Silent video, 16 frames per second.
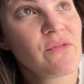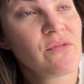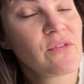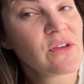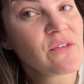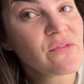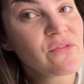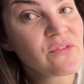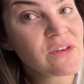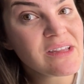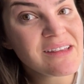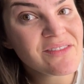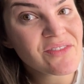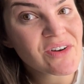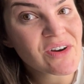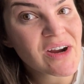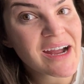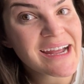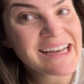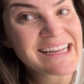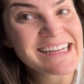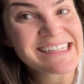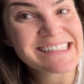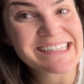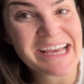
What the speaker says: 50 varieties.